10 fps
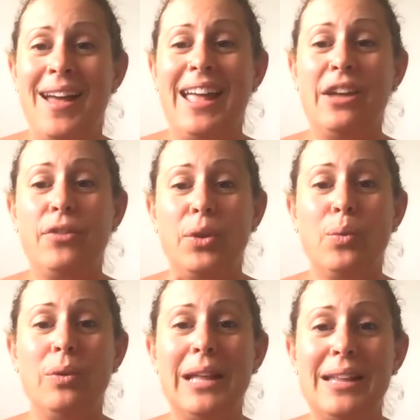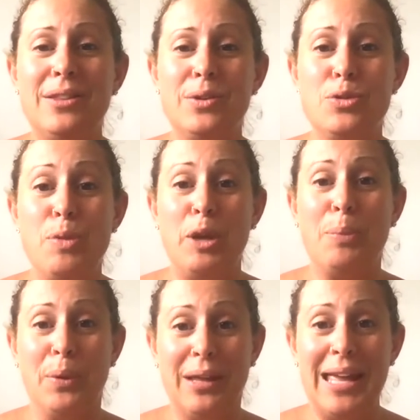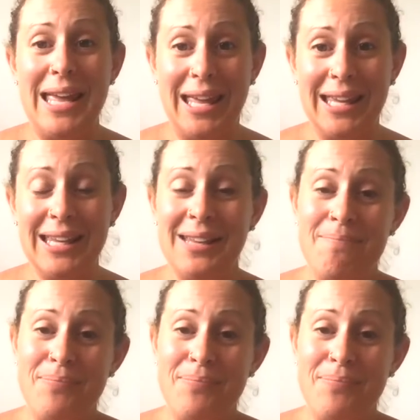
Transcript: If you let those people in,